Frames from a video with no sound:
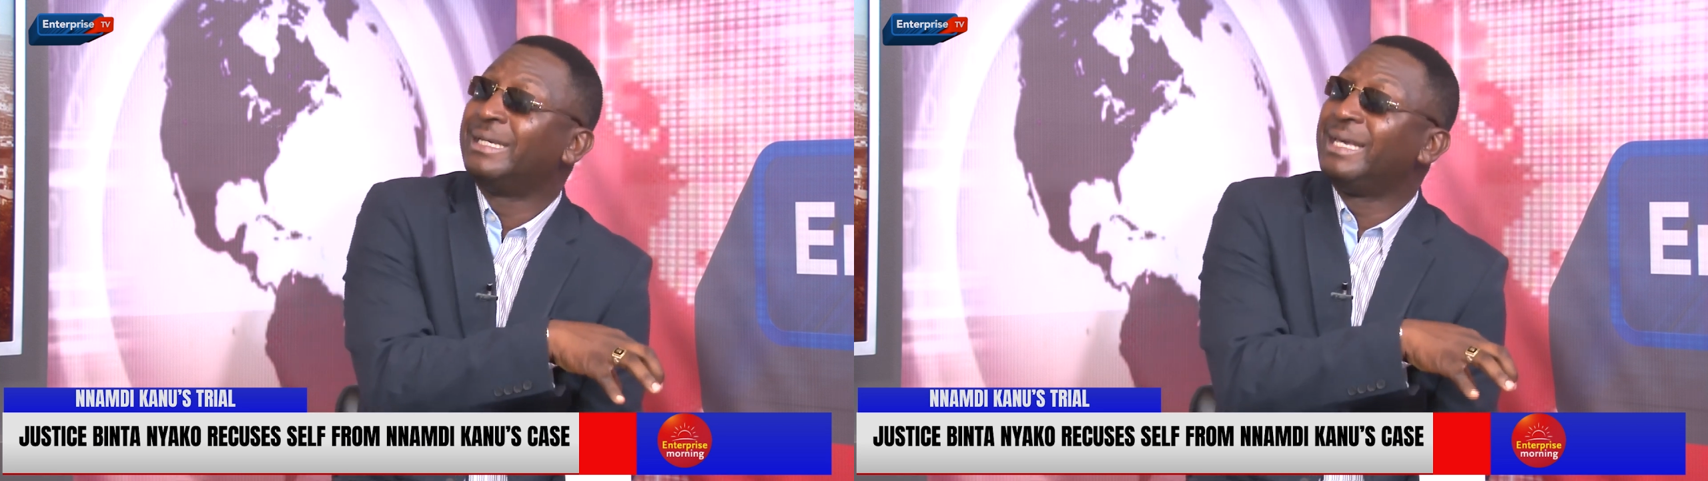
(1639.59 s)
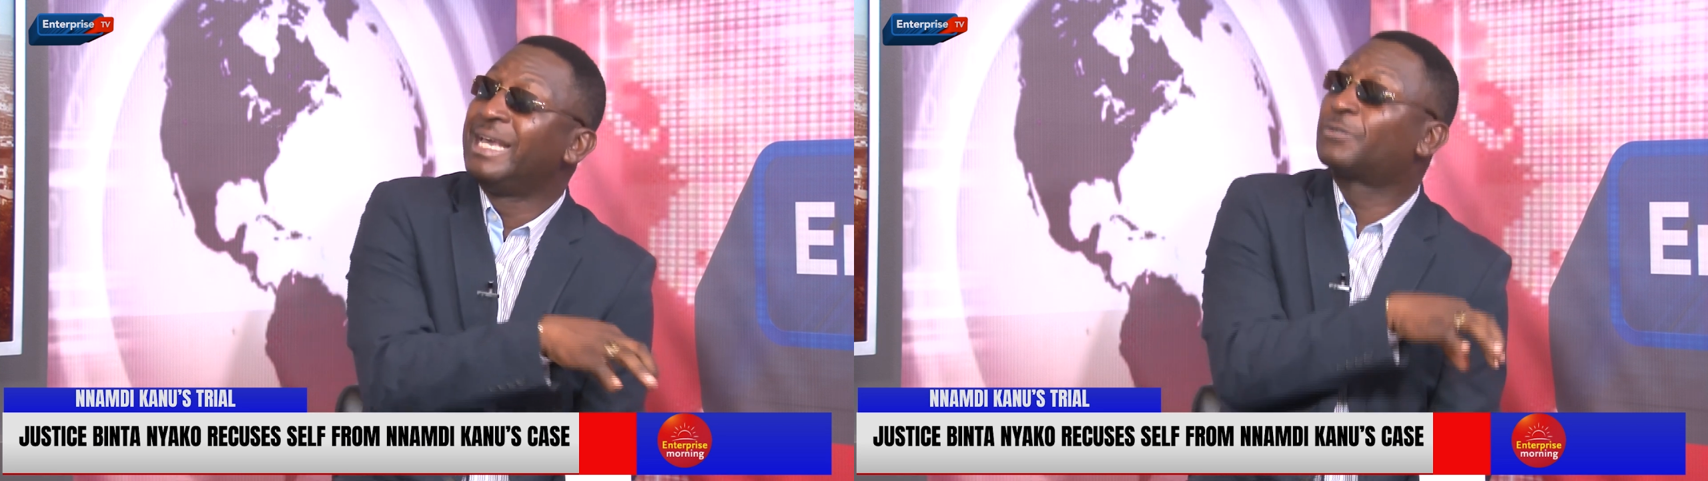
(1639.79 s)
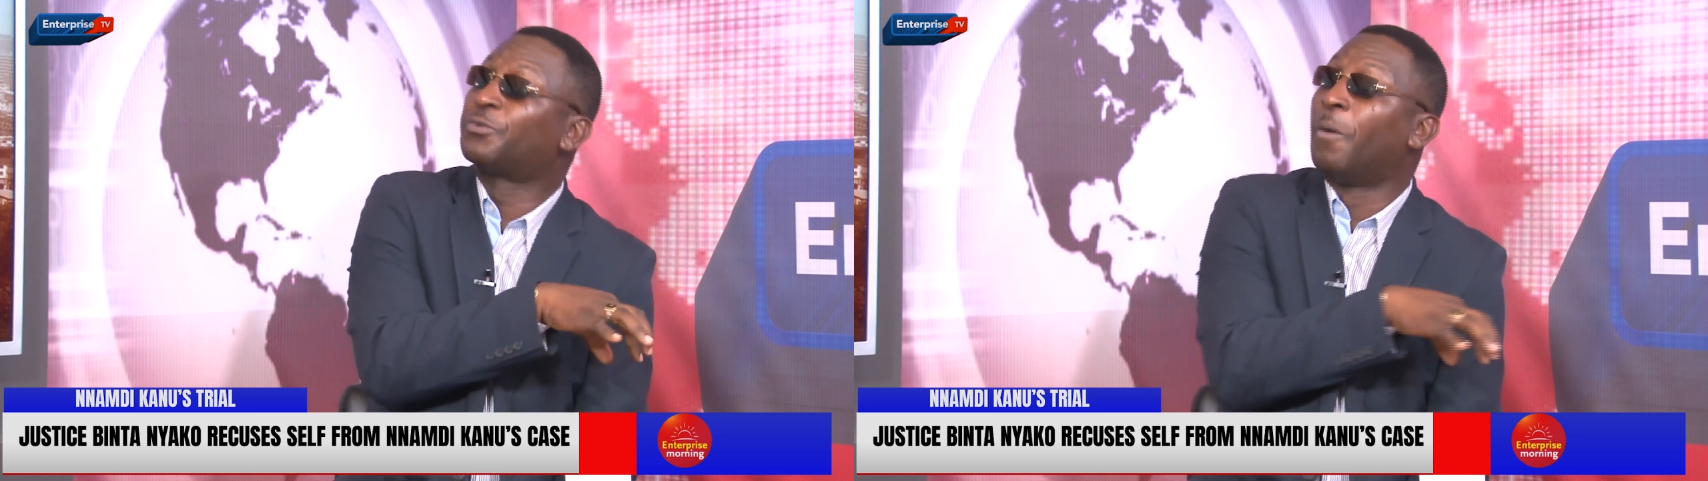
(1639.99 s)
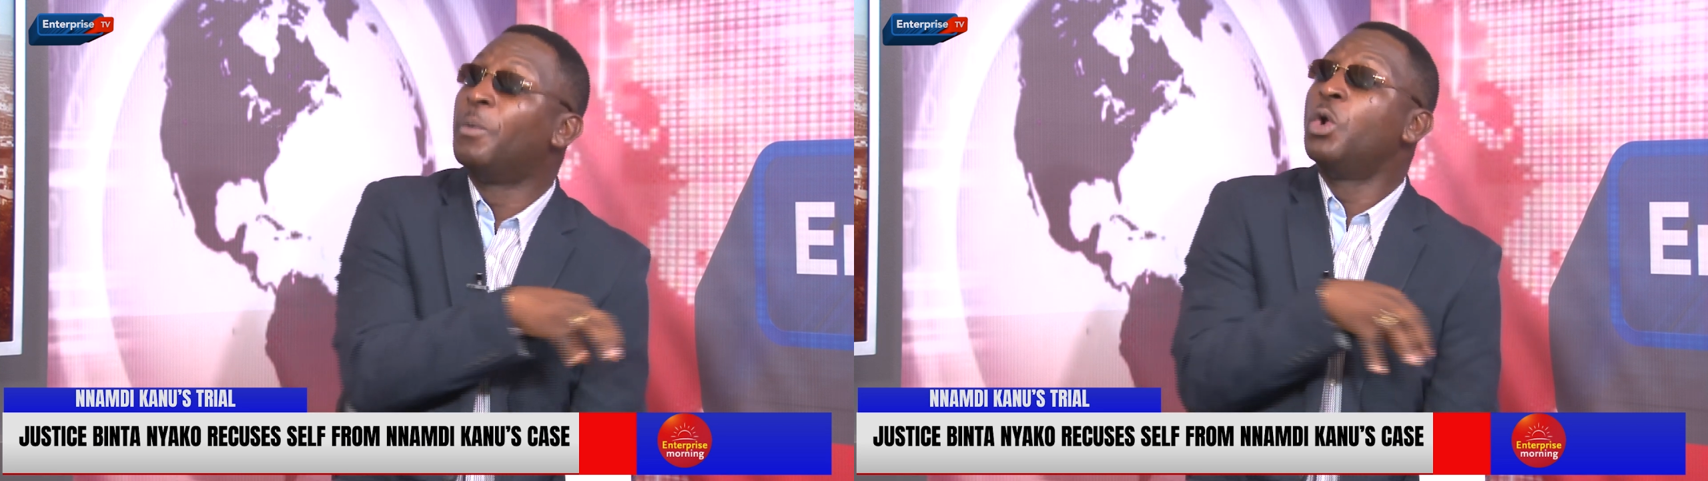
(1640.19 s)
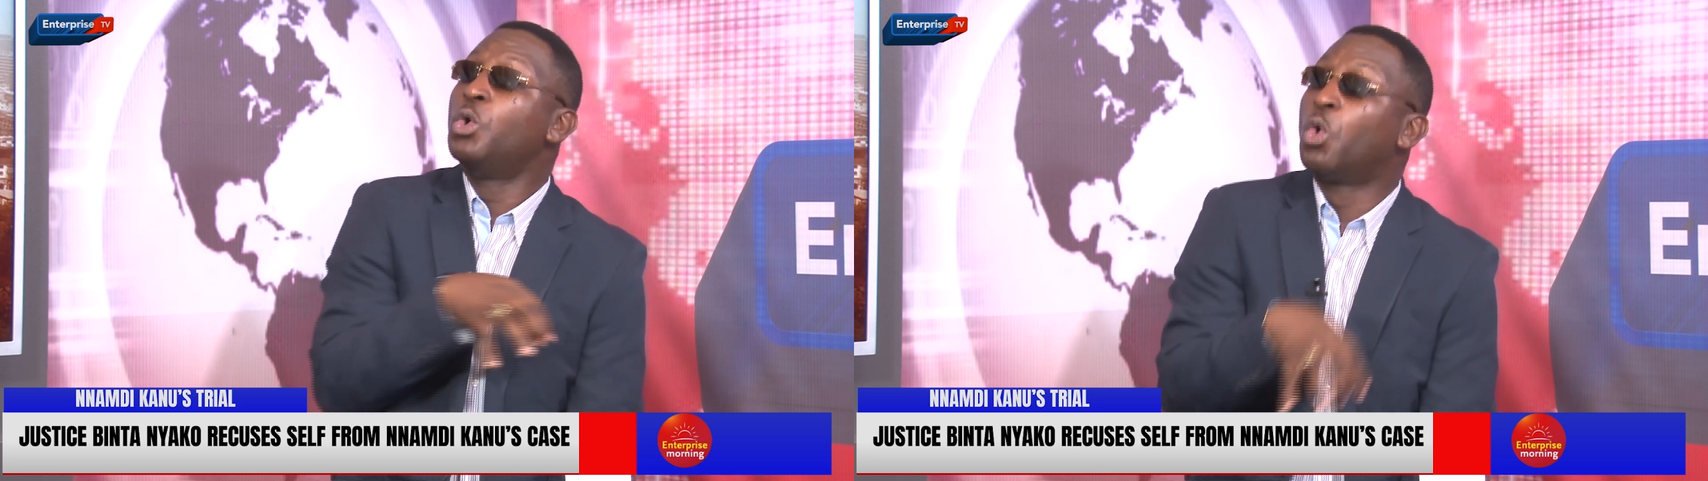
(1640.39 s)
it
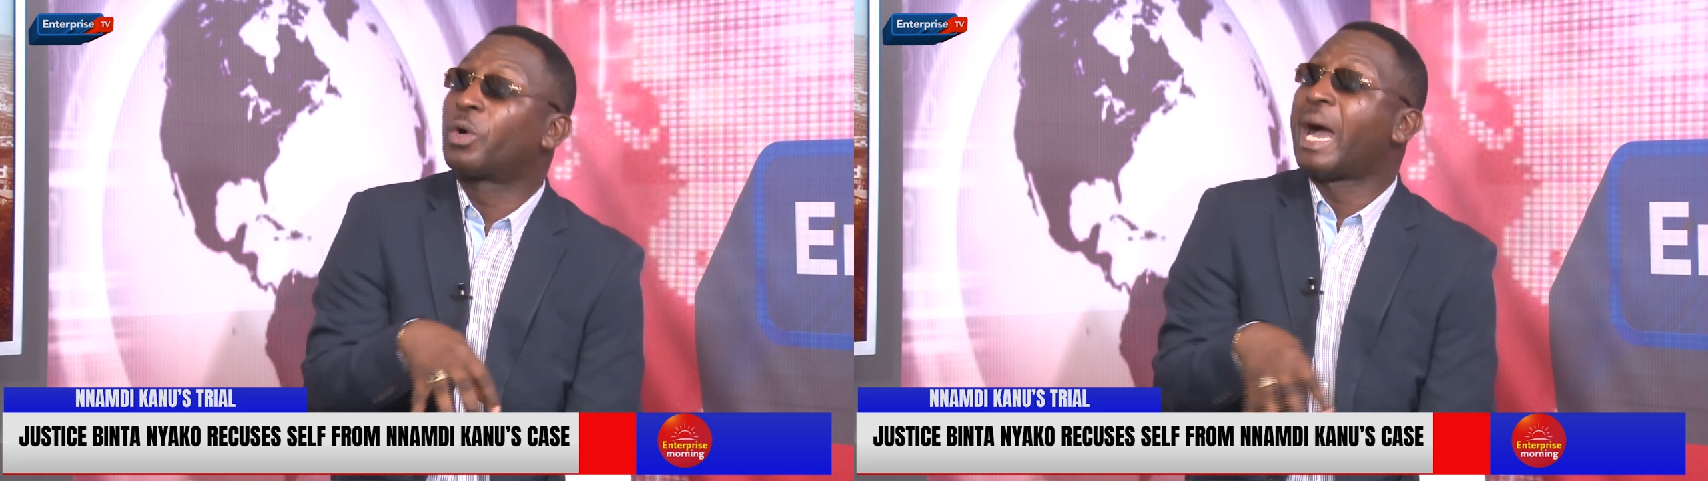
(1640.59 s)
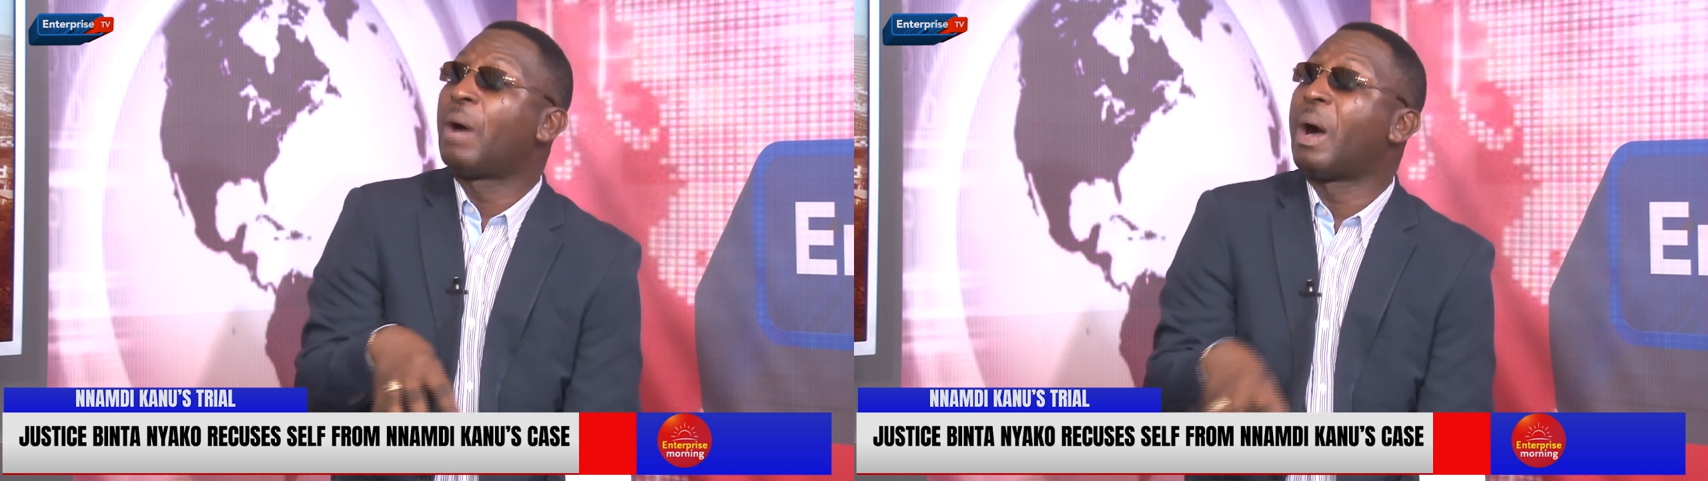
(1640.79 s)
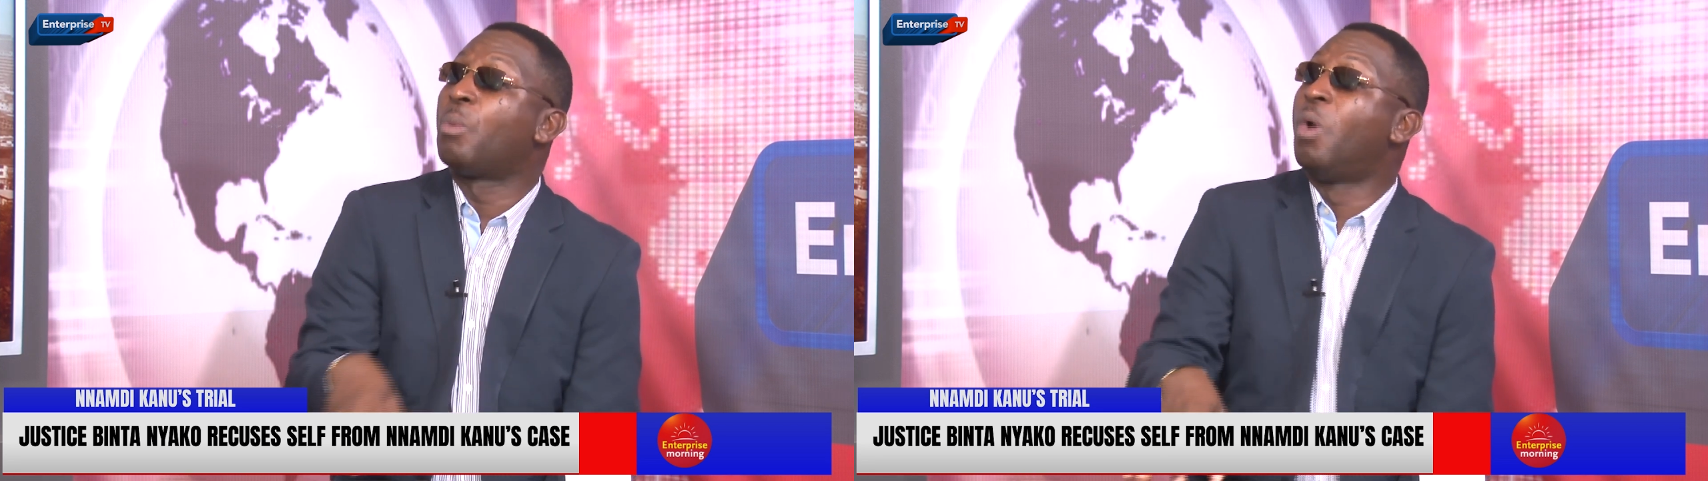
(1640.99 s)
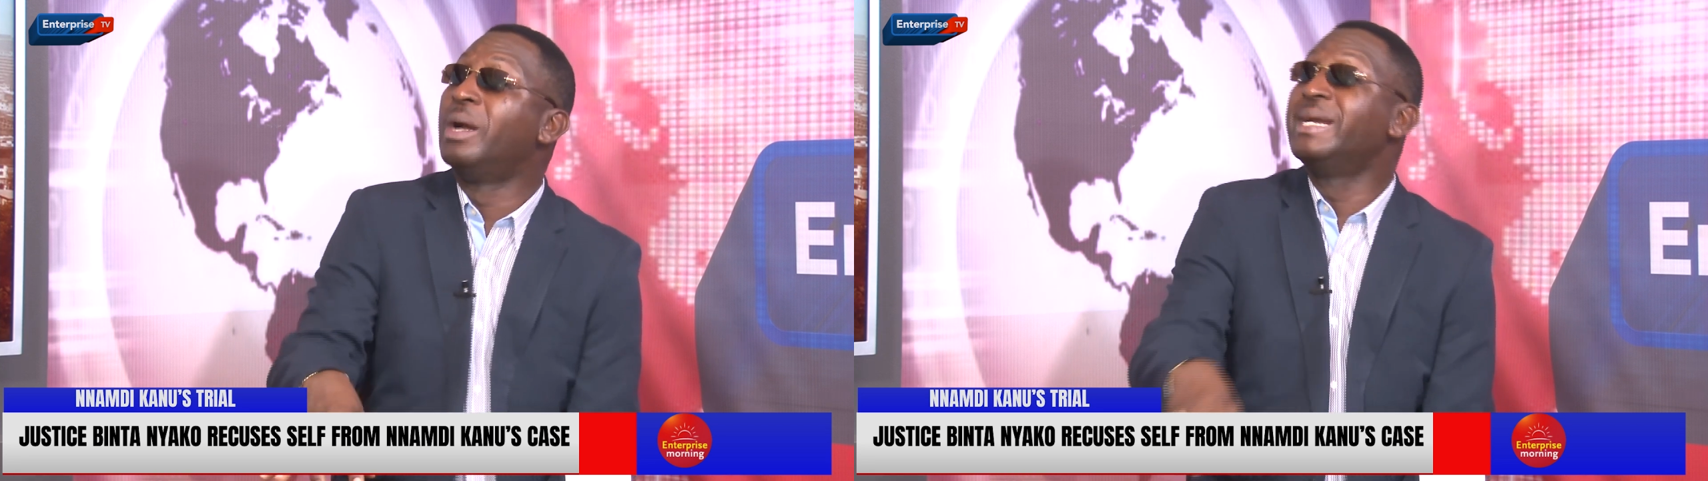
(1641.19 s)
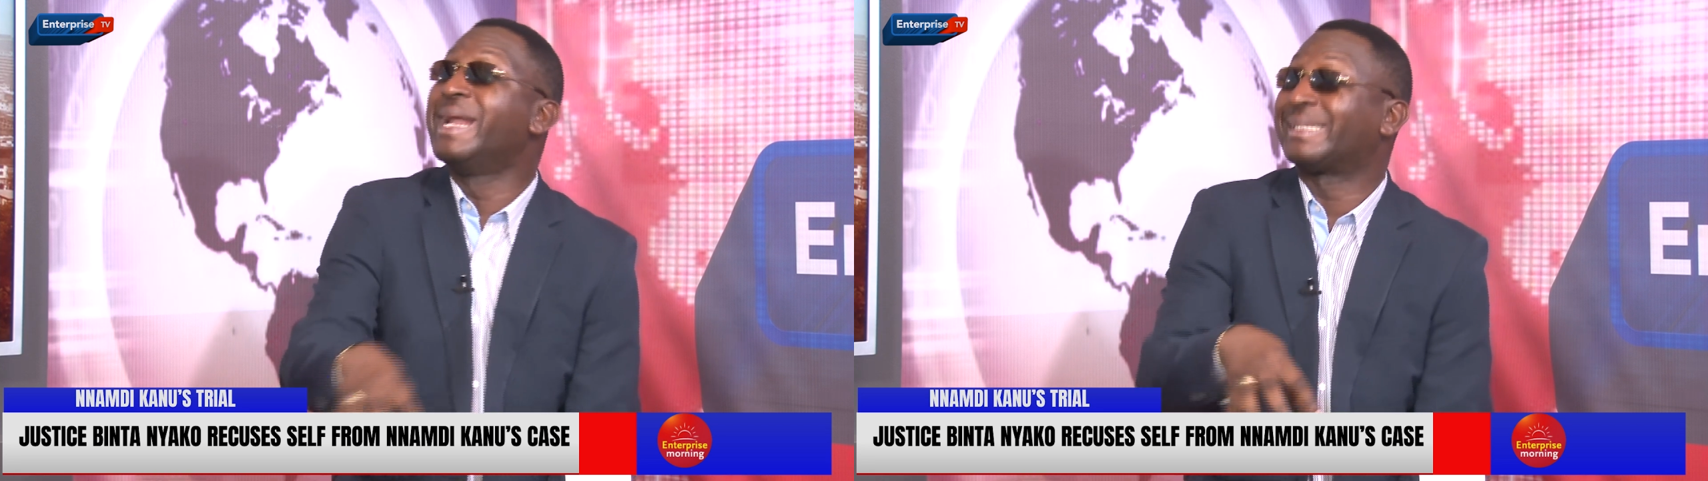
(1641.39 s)
from, look, our
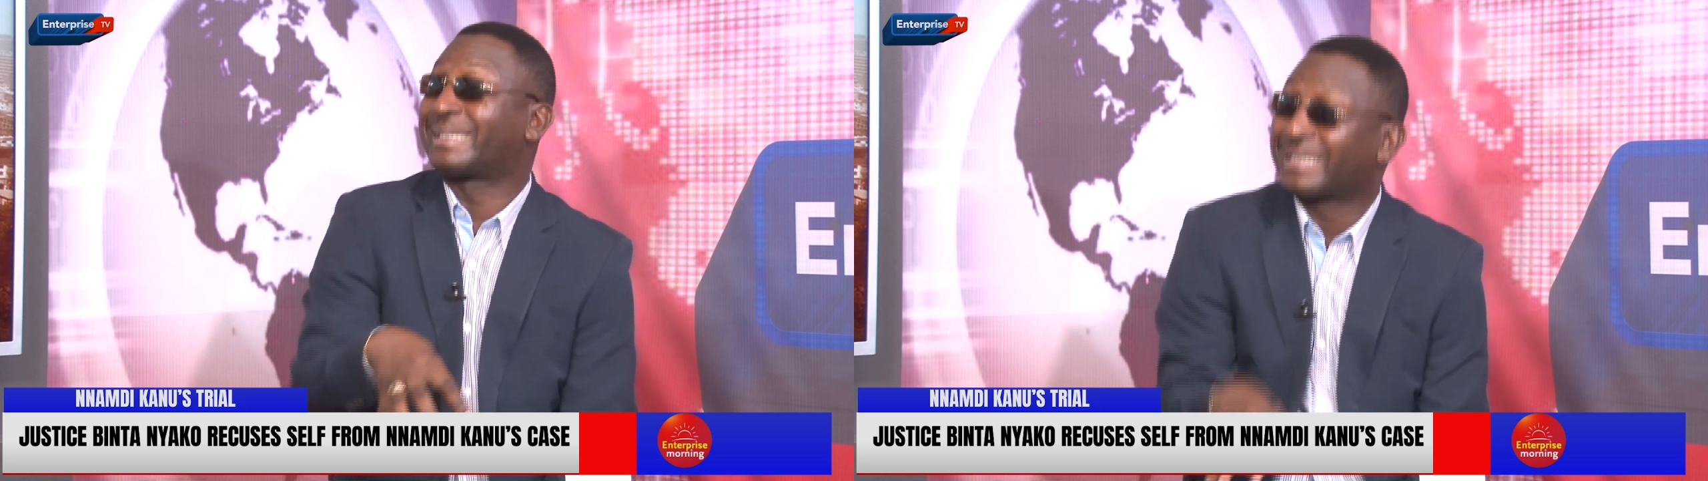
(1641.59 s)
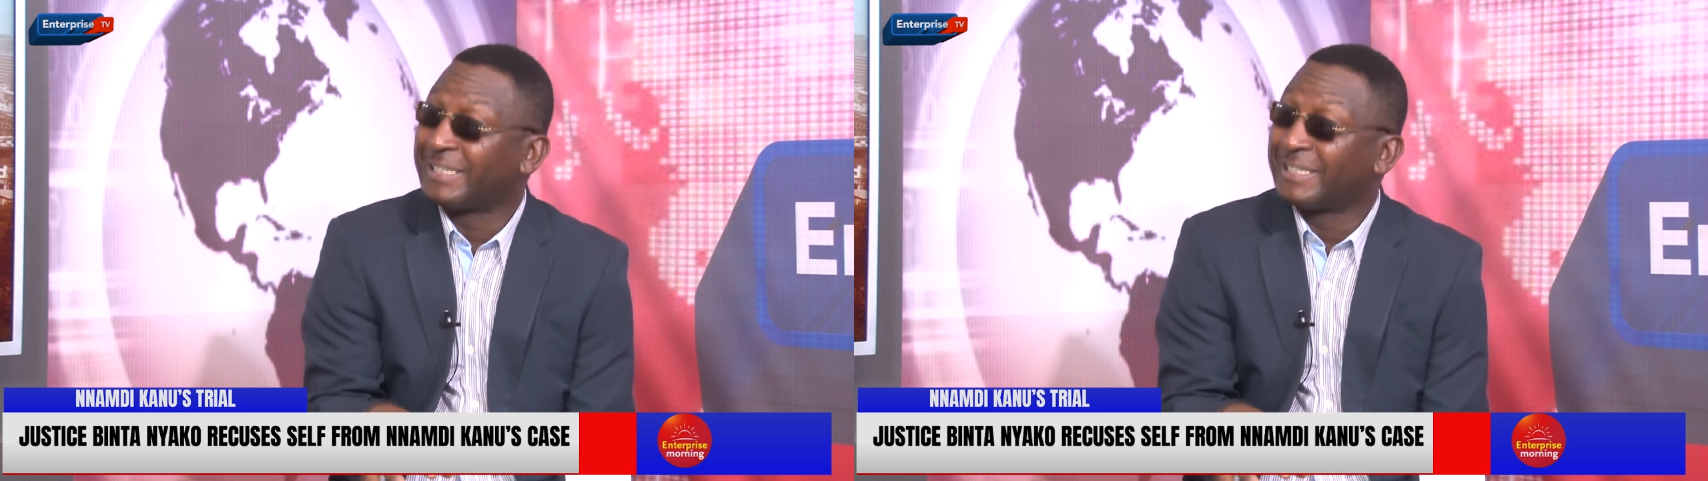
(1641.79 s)
oneness